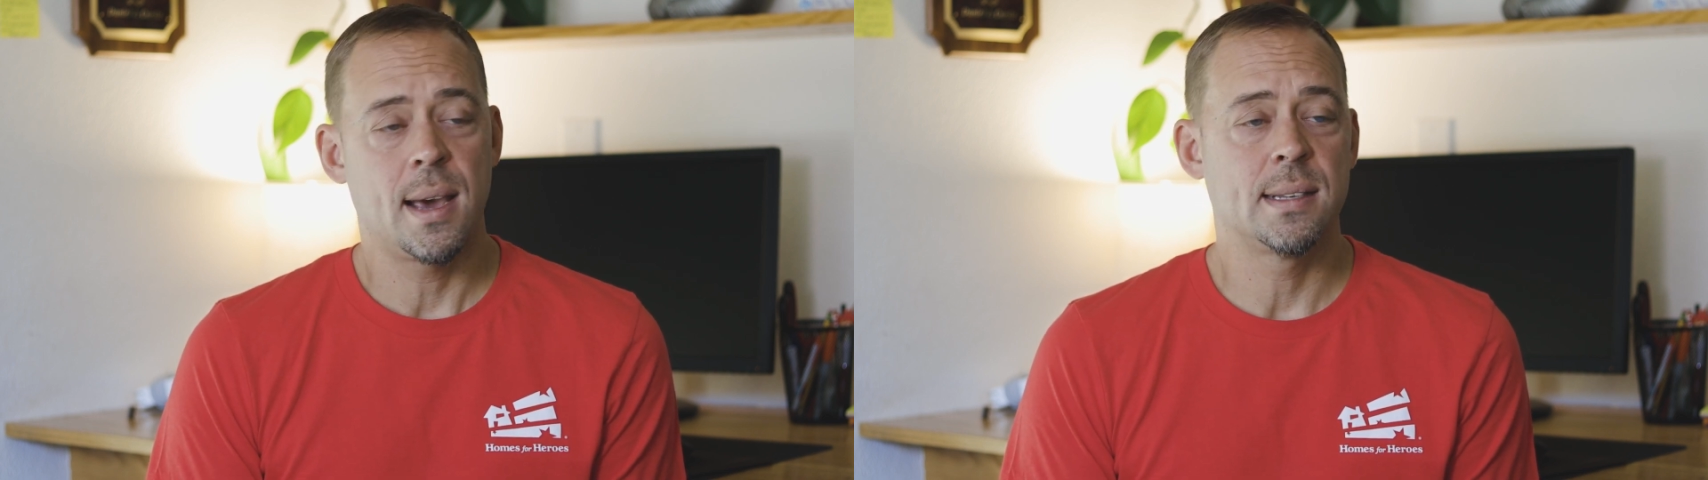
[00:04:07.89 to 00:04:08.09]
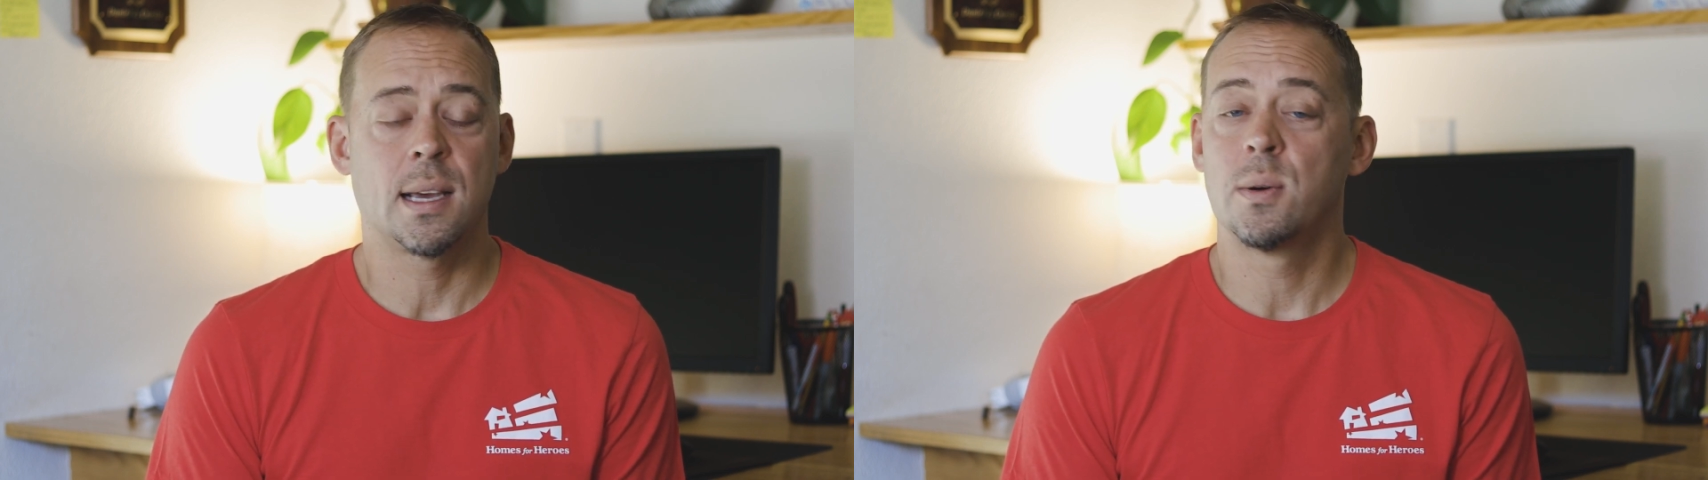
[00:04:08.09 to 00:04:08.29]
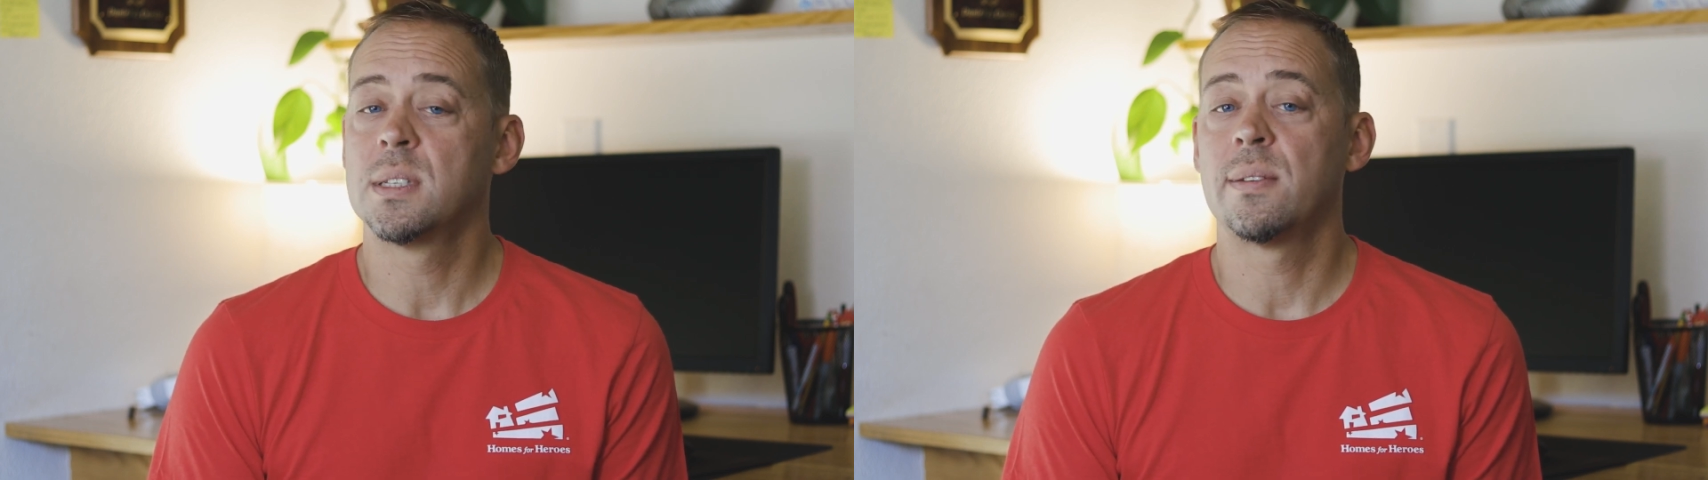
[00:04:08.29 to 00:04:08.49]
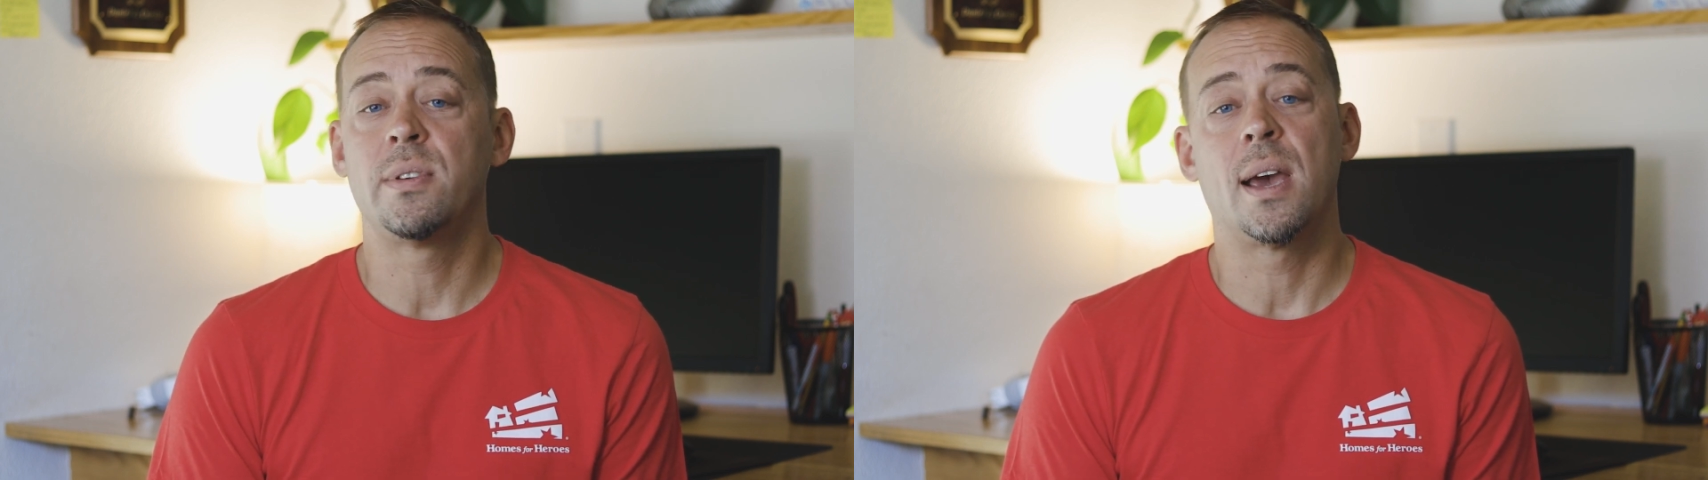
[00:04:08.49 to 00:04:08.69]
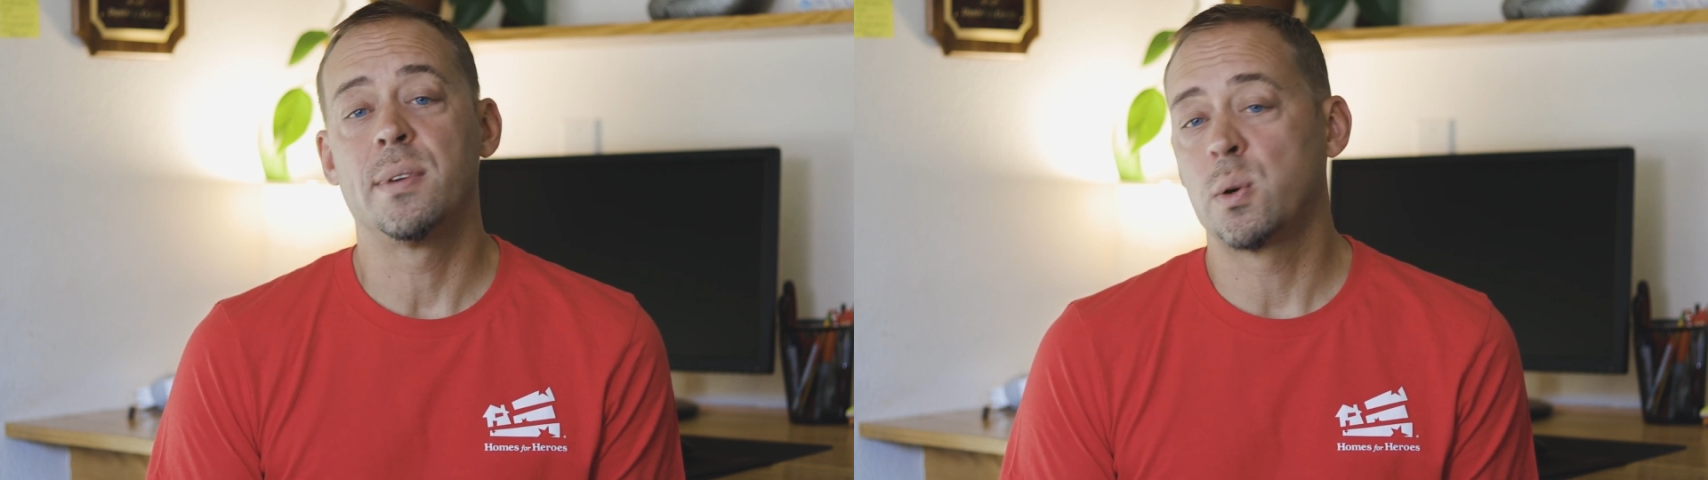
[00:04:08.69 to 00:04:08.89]
As always, if
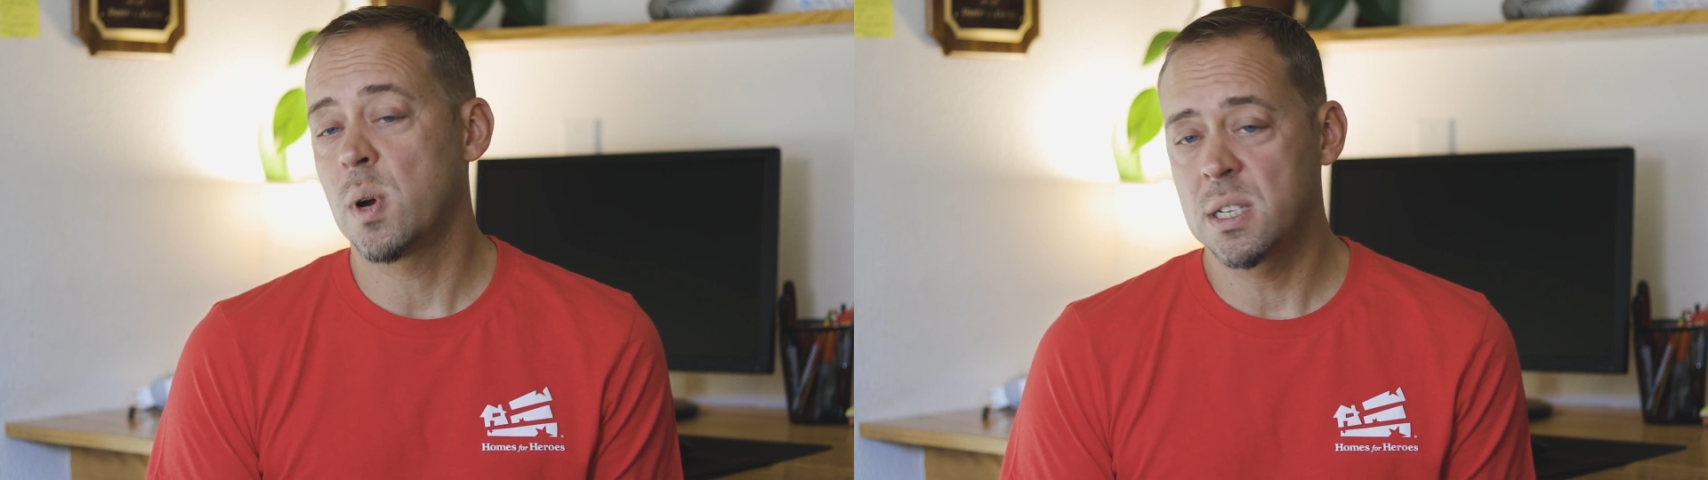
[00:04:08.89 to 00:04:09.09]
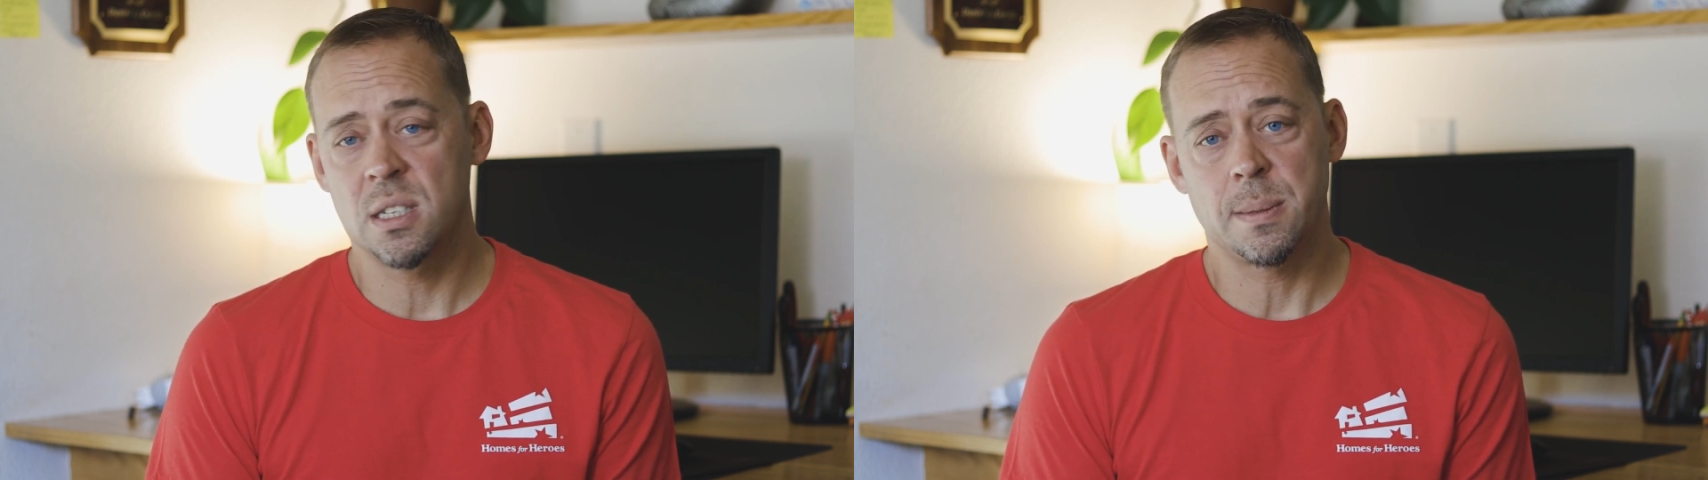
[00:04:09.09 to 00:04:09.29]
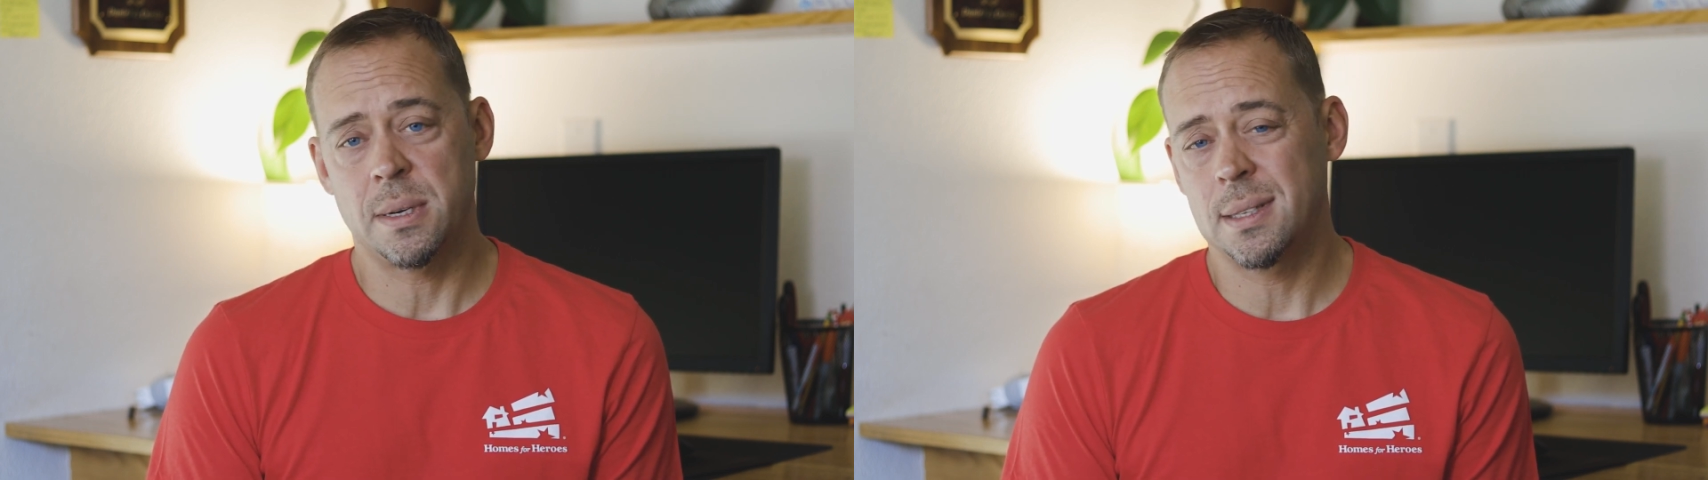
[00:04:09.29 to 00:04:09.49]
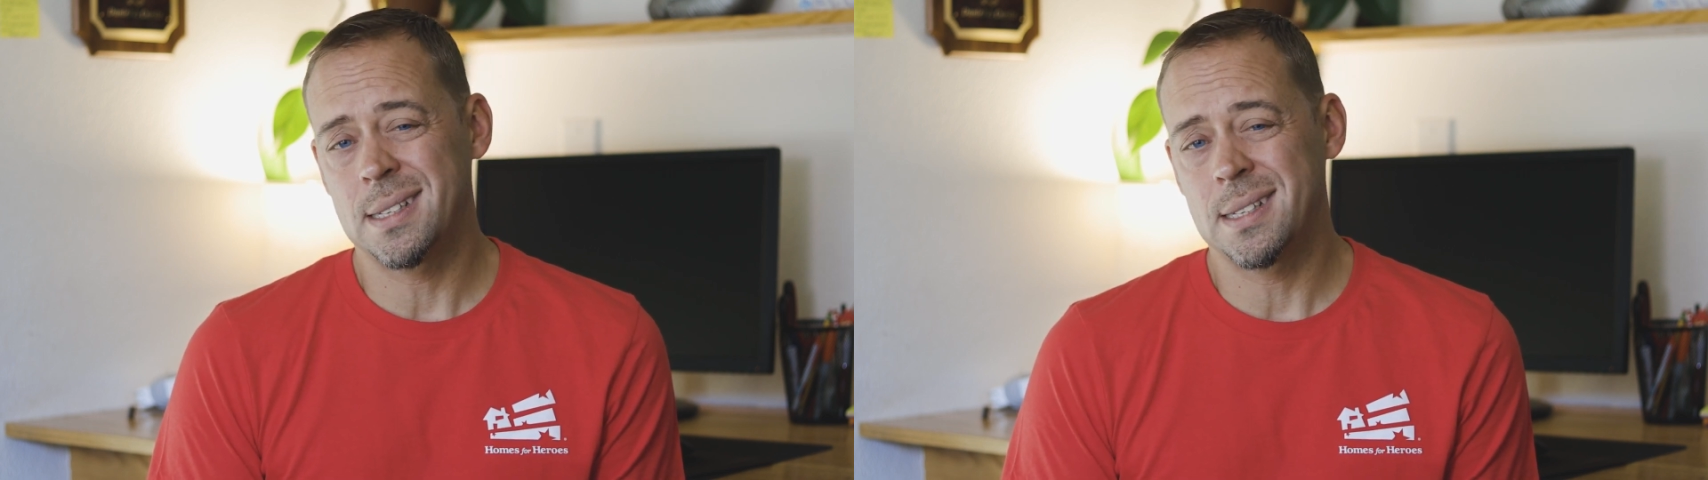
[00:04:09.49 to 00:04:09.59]
you have any questions about